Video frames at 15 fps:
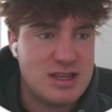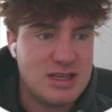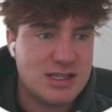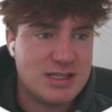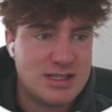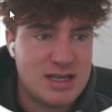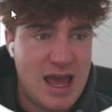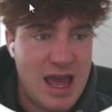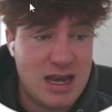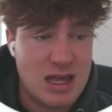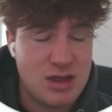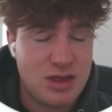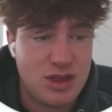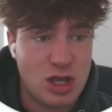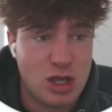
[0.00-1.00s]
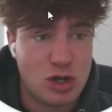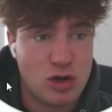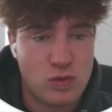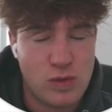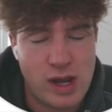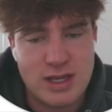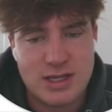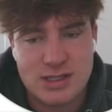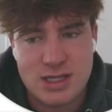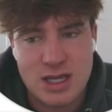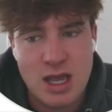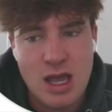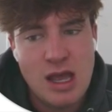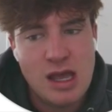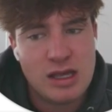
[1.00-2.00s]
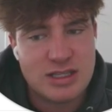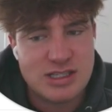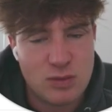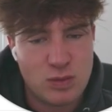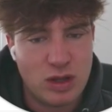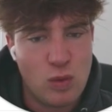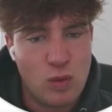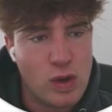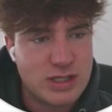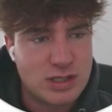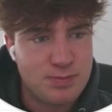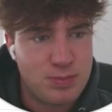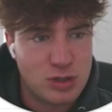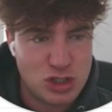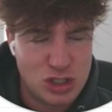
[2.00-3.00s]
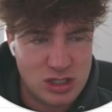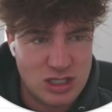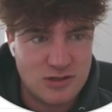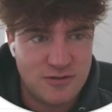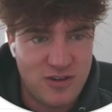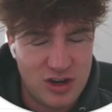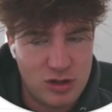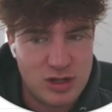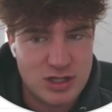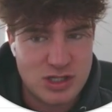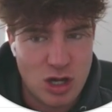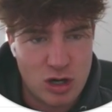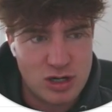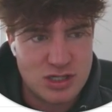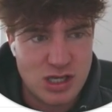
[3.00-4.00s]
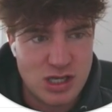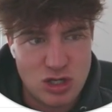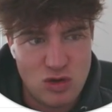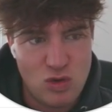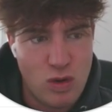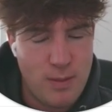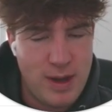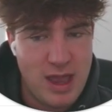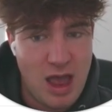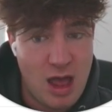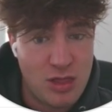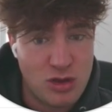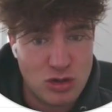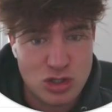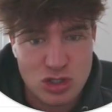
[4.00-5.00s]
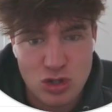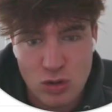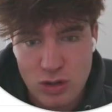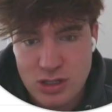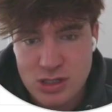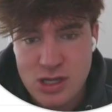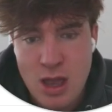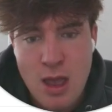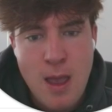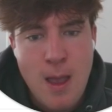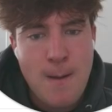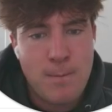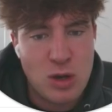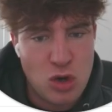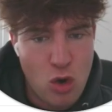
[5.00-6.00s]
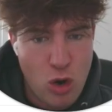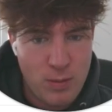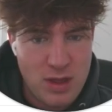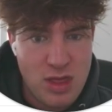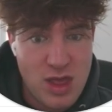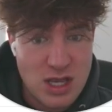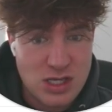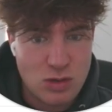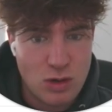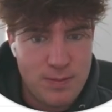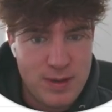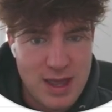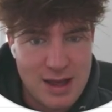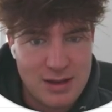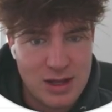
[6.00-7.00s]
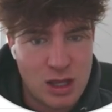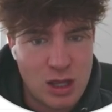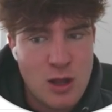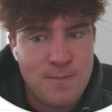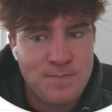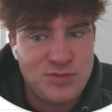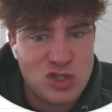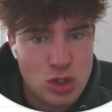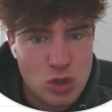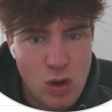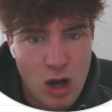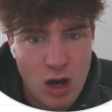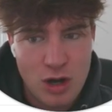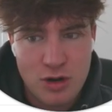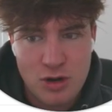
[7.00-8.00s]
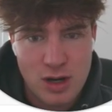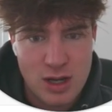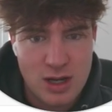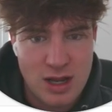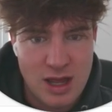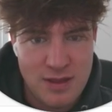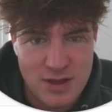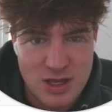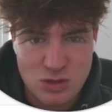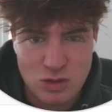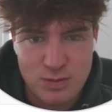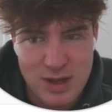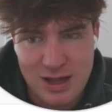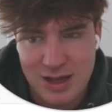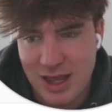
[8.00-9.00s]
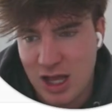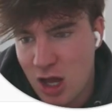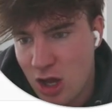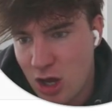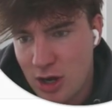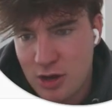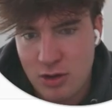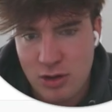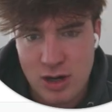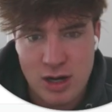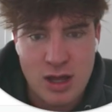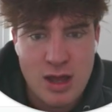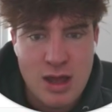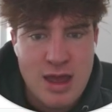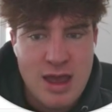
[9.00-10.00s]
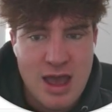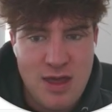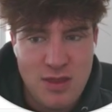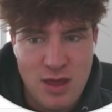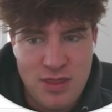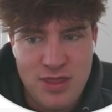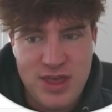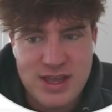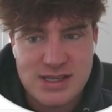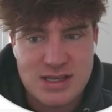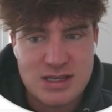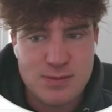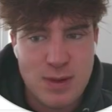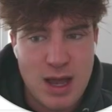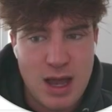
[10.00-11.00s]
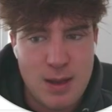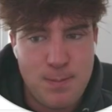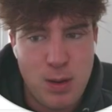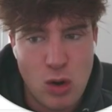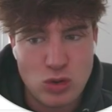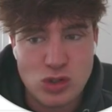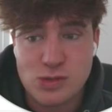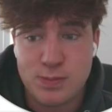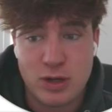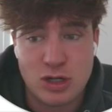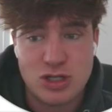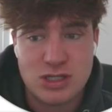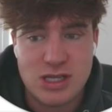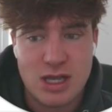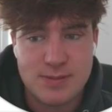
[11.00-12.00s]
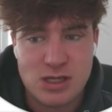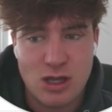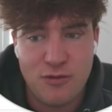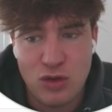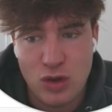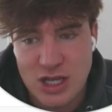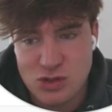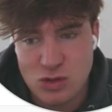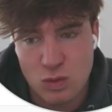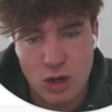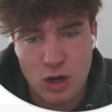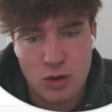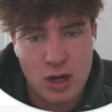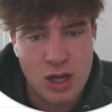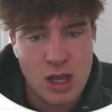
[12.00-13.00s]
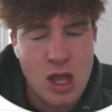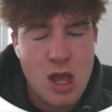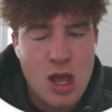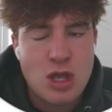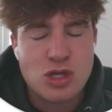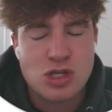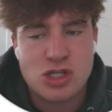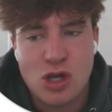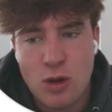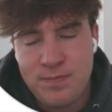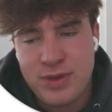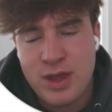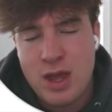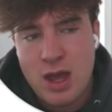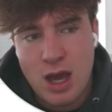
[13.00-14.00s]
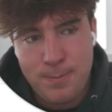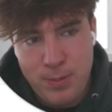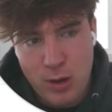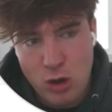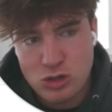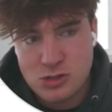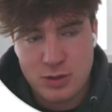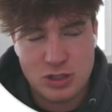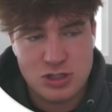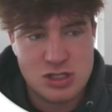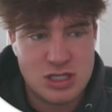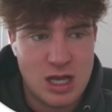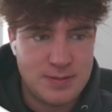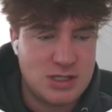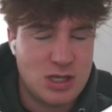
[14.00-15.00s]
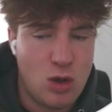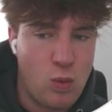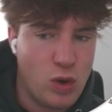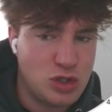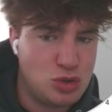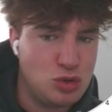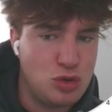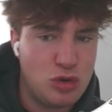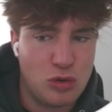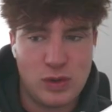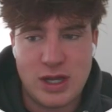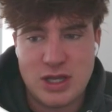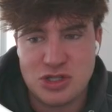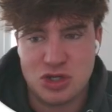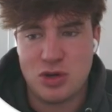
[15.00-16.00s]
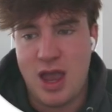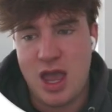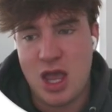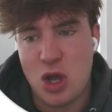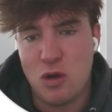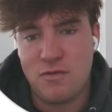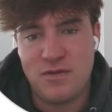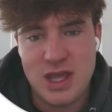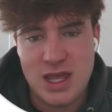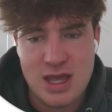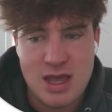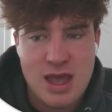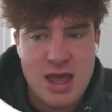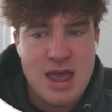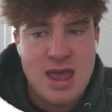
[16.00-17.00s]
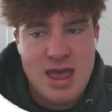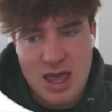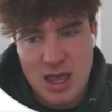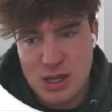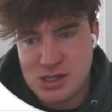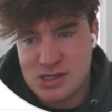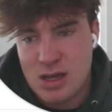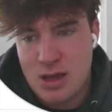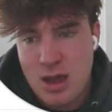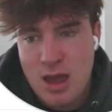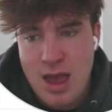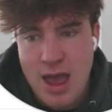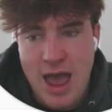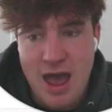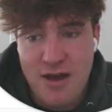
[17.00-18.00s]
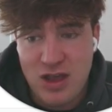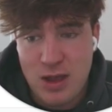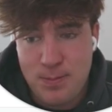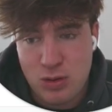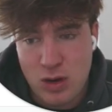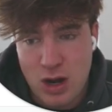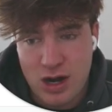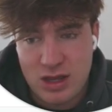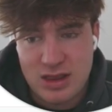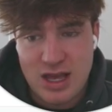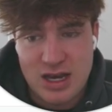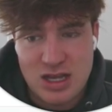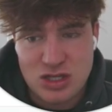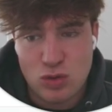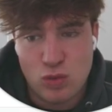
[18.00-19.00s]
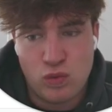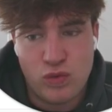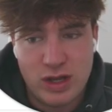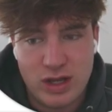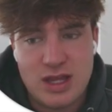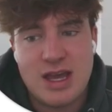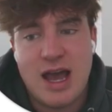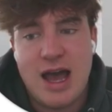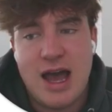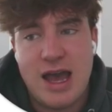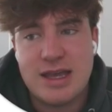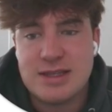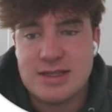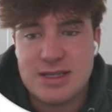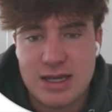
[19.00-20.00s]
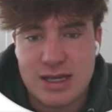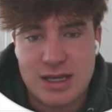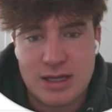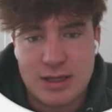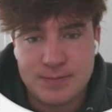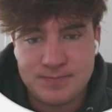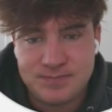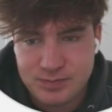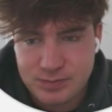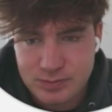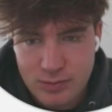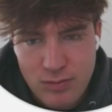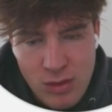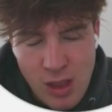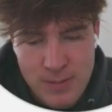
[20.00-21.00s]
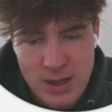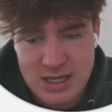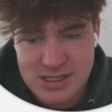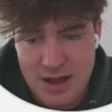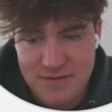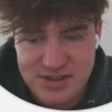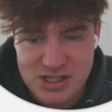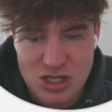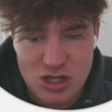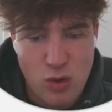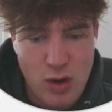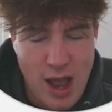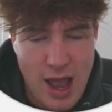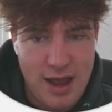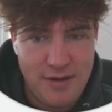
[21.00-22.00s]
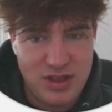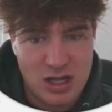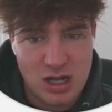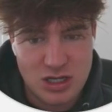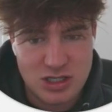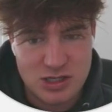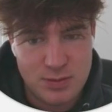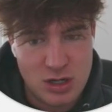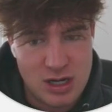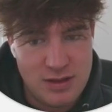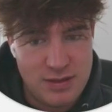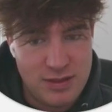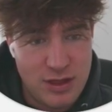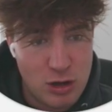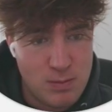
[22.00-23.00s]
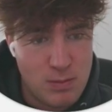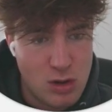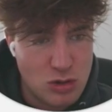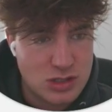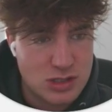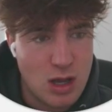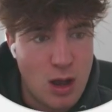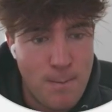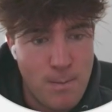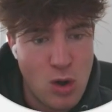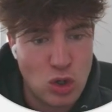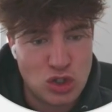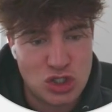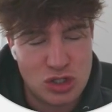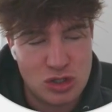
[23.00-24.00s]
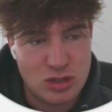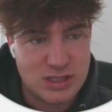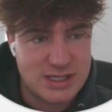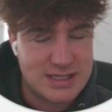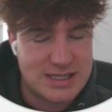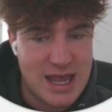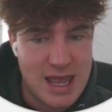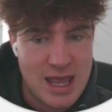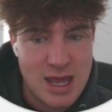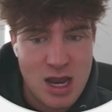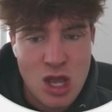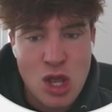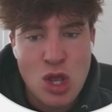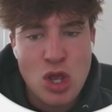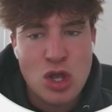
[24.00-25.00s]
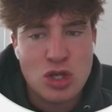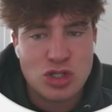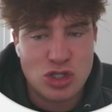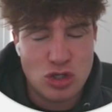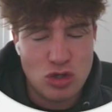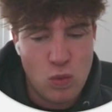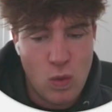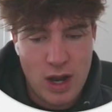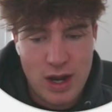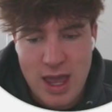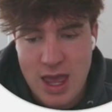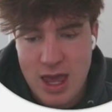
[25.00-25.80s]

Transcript: this isn't anything crazy, because I really wasn't pushing this funnel as hard as I do on my other stores. But normally this will be at like 200, and this would be at like 100, and then this is my post-purchase upsell, if you guys are wondering. So on post-purchase upsell, what you do to raise your AOV is have a product that is really high ticket, because obviously you have the customer in their most emotional state, so you want to